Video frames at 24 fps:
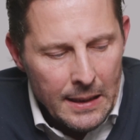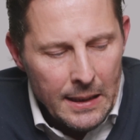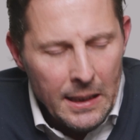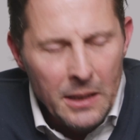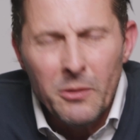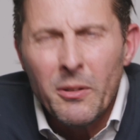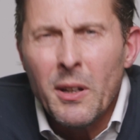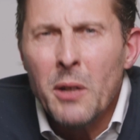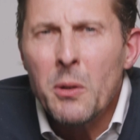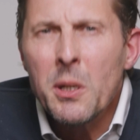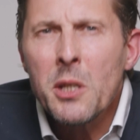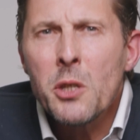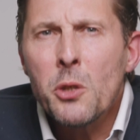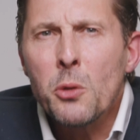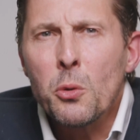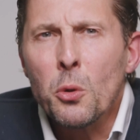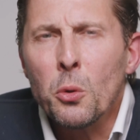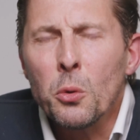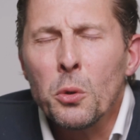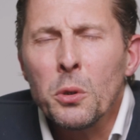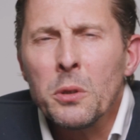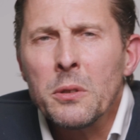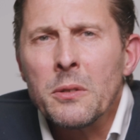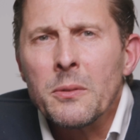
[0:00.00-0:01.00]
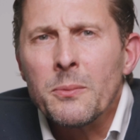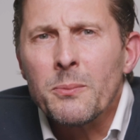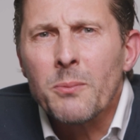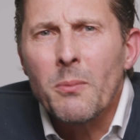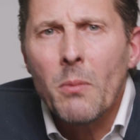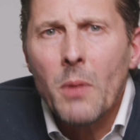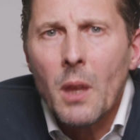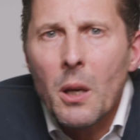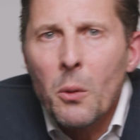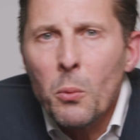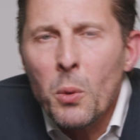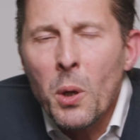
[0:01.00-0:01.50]
And very soon
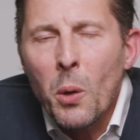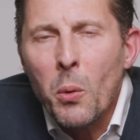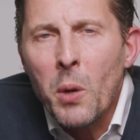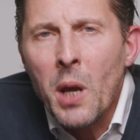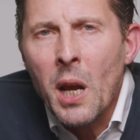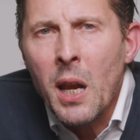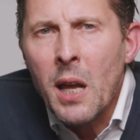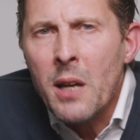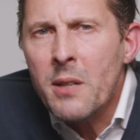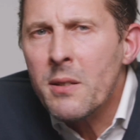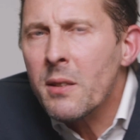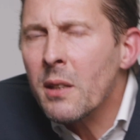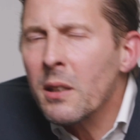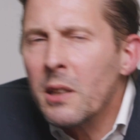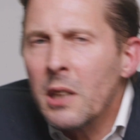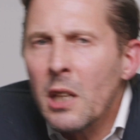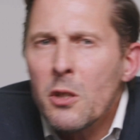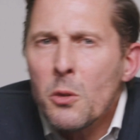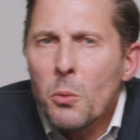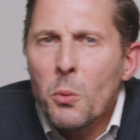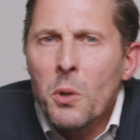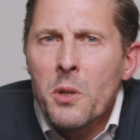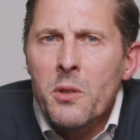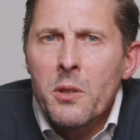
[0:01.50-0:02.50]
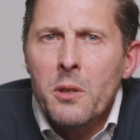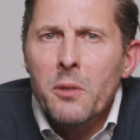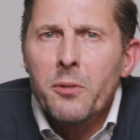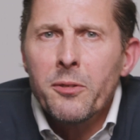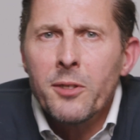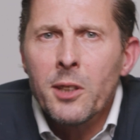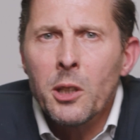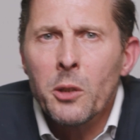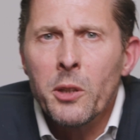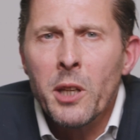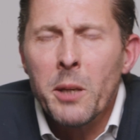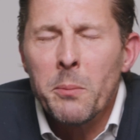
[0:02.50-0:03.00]
we realized that this was the
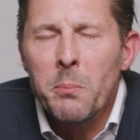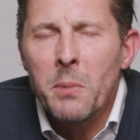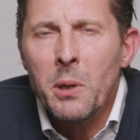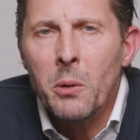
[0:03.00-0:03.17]
Field and